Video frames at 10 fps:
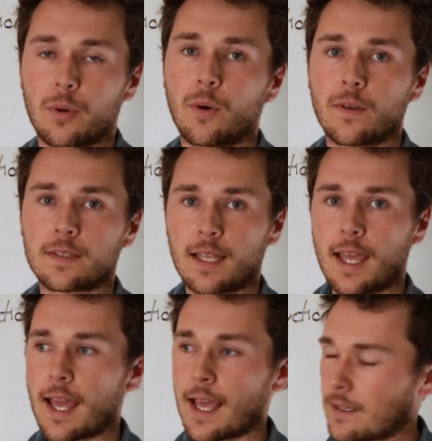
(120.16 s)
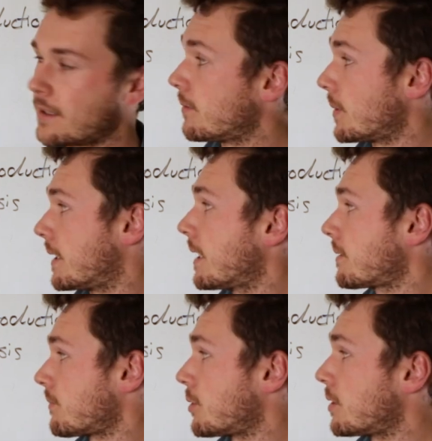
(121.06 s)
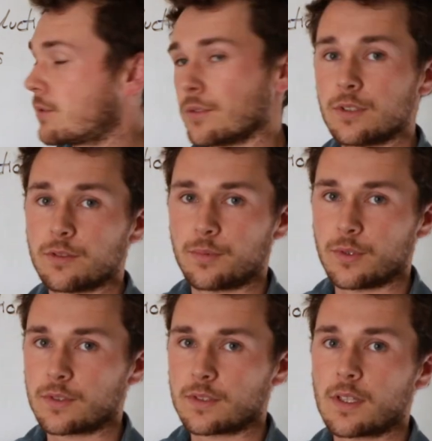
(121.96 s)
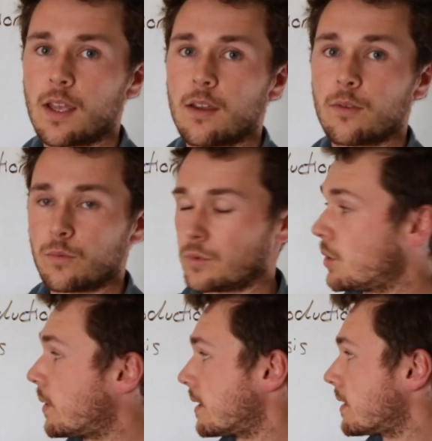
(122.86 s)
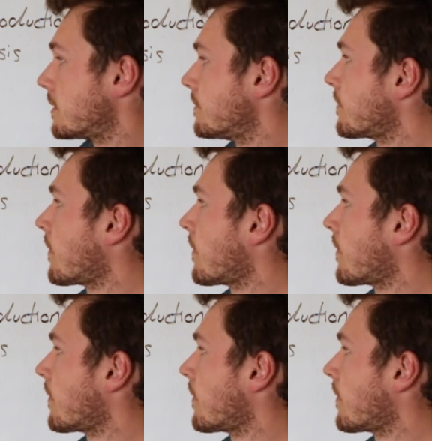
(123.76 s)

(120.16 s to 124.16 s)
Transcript: important, and we can get some pretty good yield boosts doing this.